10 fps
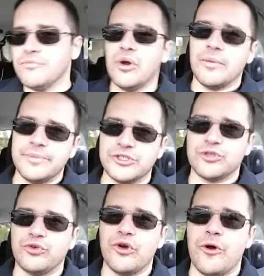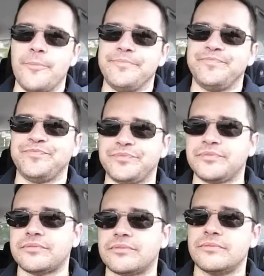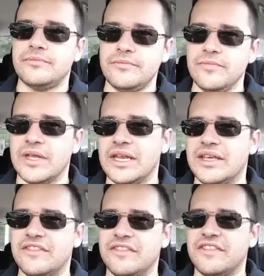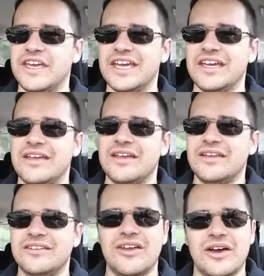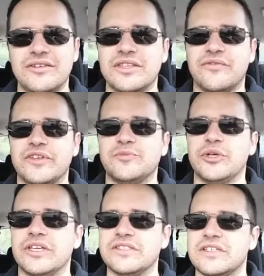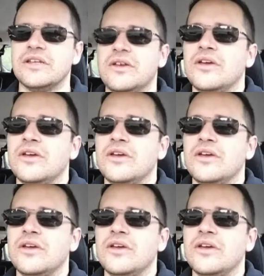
Problem is Chrome, and I think, no, I don't think Facebook does it.